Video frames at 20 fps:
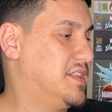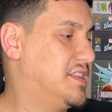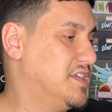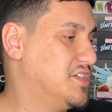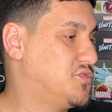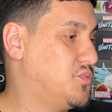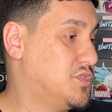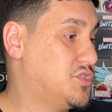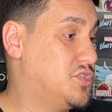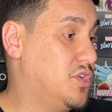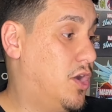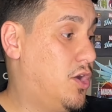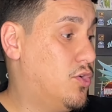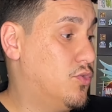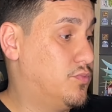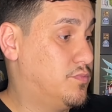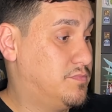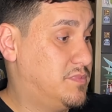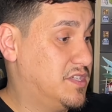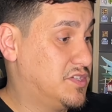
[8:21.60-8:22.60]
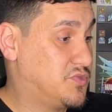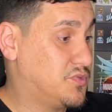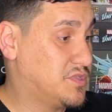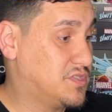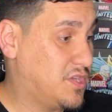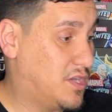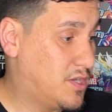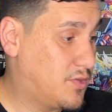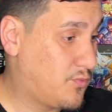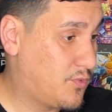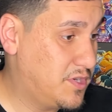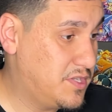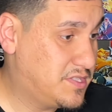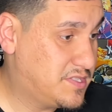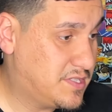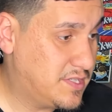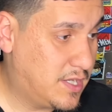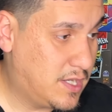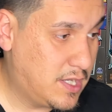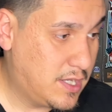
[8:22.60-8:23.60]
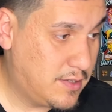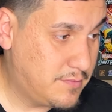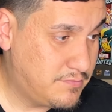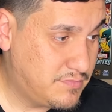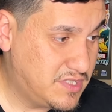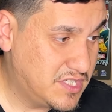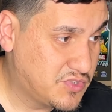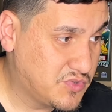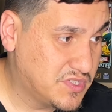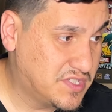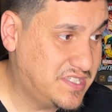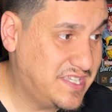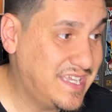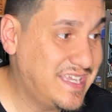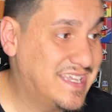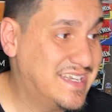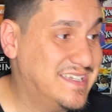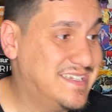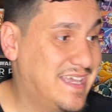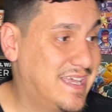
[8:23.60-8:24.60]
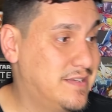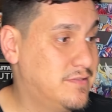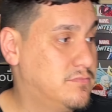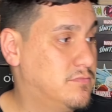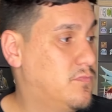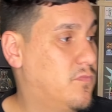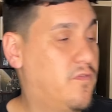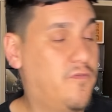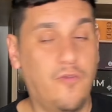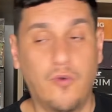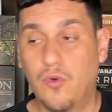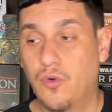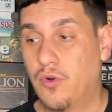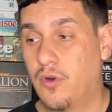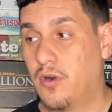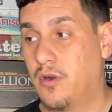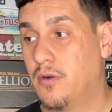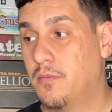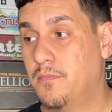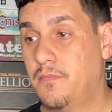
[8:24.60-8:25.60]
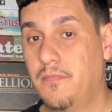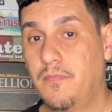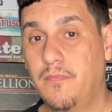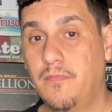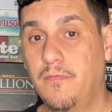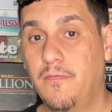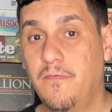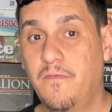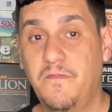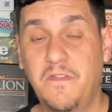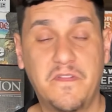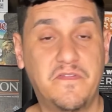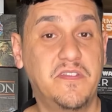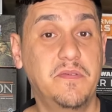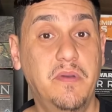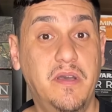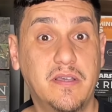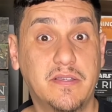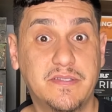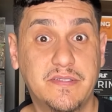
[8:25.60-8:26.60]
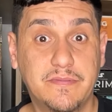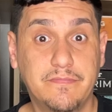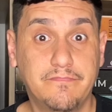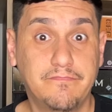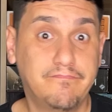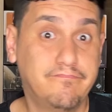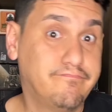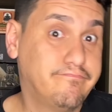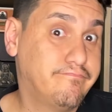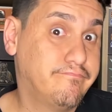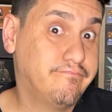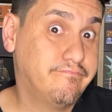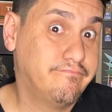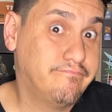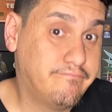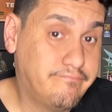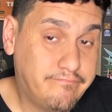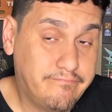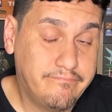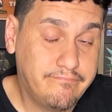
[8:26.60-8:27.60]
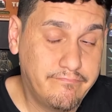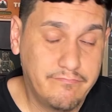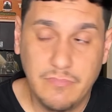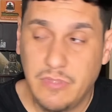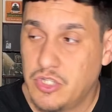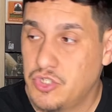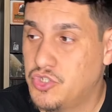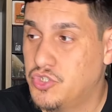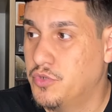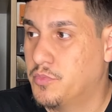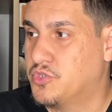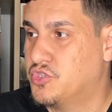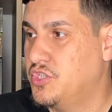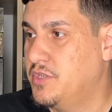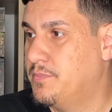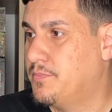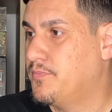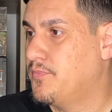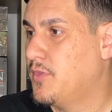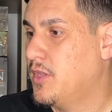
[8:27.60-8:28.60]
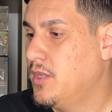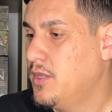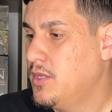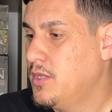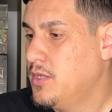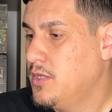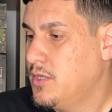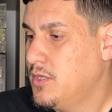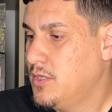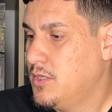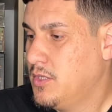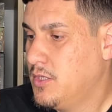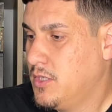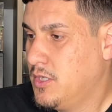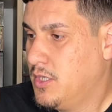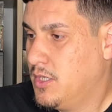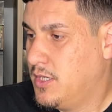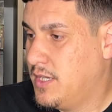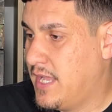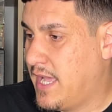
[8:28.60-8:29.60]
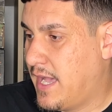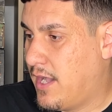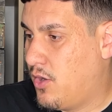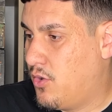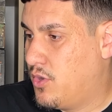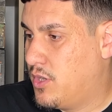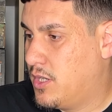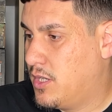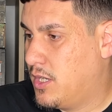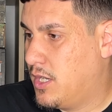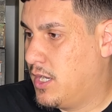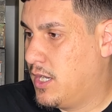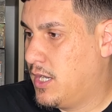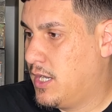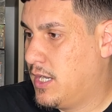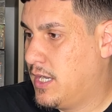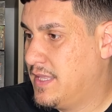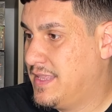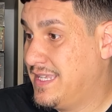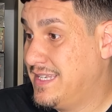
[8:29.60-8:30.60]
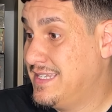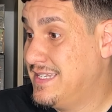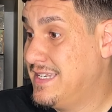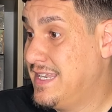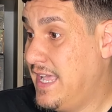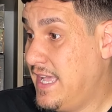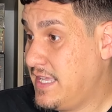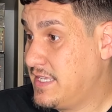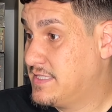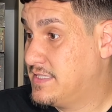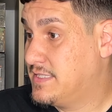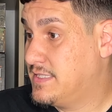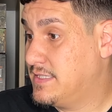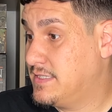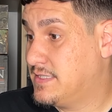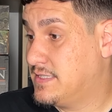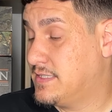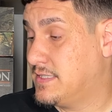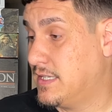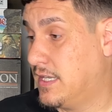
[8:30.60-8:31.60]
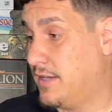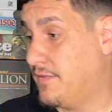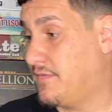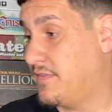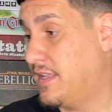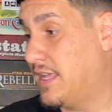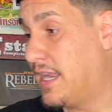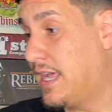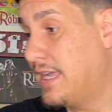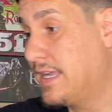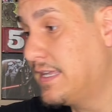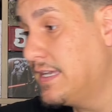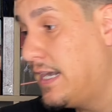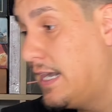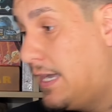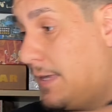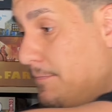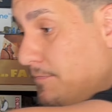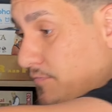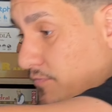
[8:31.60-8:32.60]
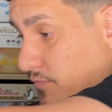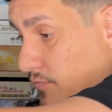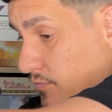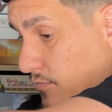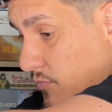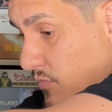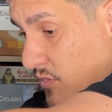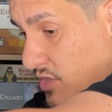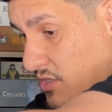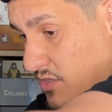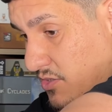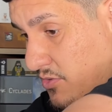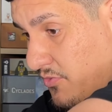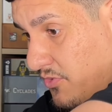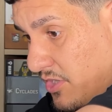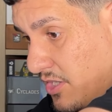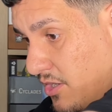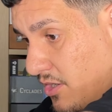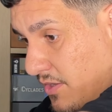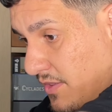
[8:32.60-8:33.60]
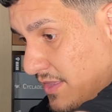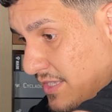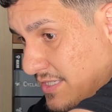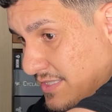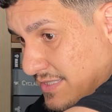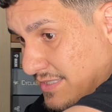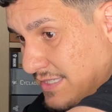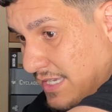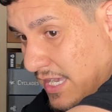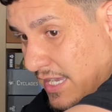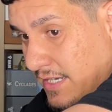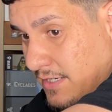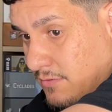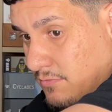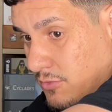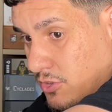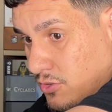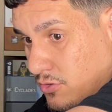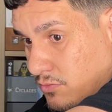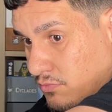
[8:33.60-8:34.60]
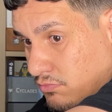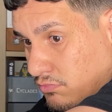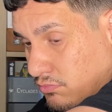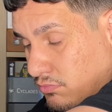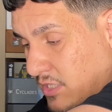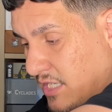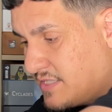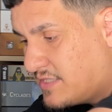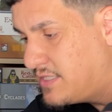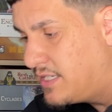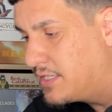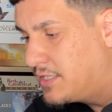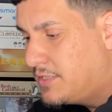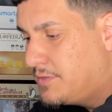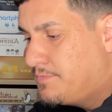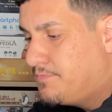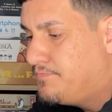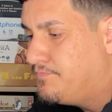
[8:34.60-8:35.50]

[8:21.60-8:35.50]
this was on this was Ding and Dent for $50. Super cheap. Now, the next stuff that I got, it's over here on this side. Oh, that's not good.